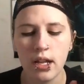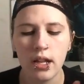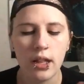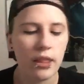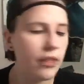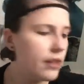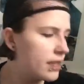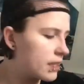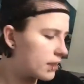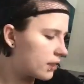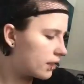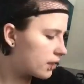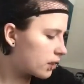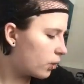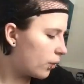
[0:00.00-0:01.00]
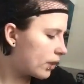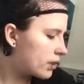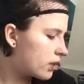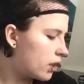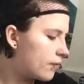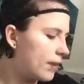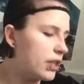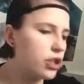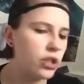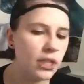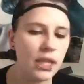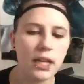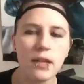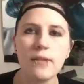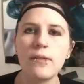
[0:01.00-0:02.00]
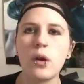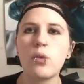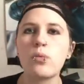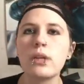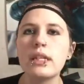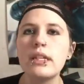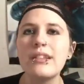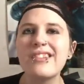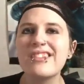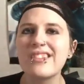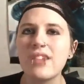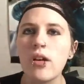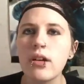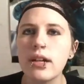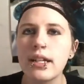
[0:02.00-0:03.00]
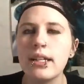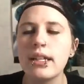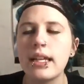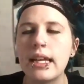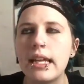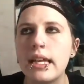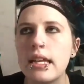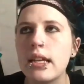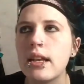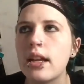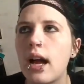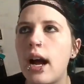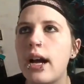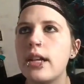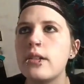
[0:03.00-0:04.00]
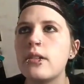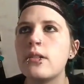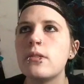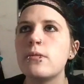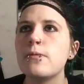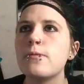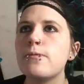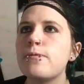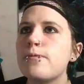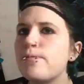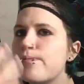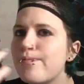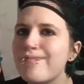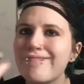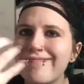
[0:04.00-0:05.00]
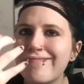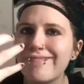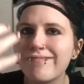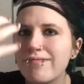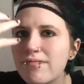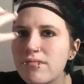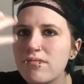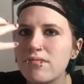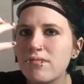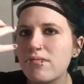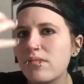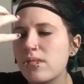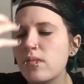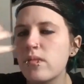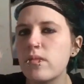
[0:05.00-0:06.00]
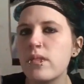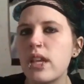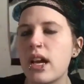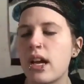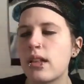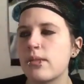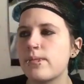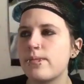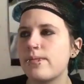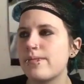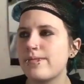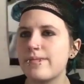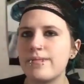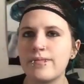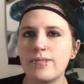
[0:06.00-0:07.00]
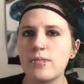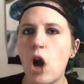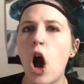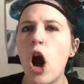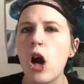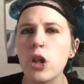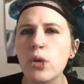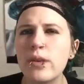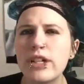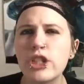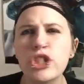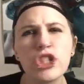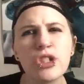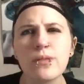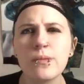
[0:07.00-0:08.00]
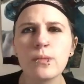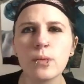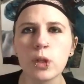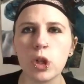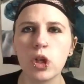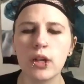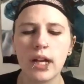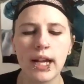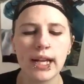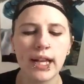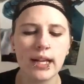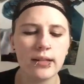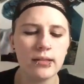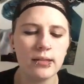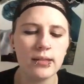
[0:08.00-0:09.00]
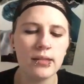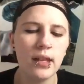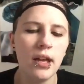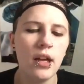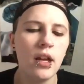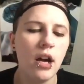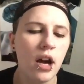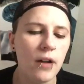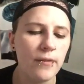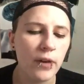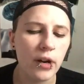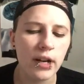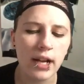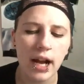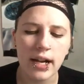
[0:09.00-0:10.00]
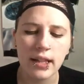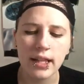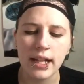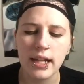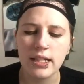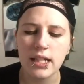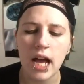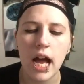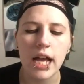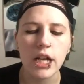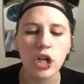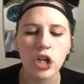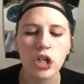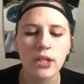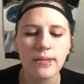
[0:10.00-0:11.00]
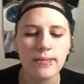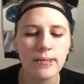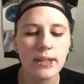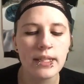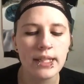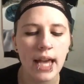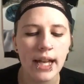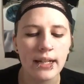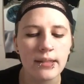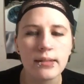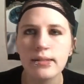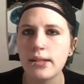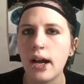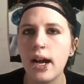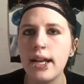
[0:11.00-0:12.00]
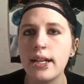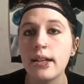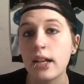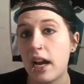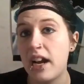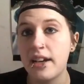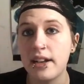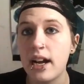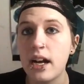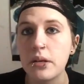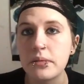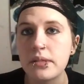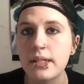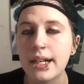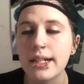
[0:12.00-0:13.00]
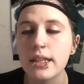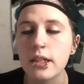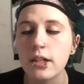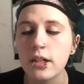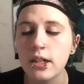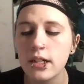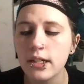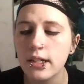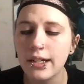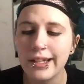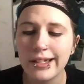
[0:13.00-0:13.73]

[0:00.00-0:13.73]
This is going to eventually give a really sunken in kind of, yeah, hollowish look, I guess. A very kind of like tired, dead inside and kind of outside look.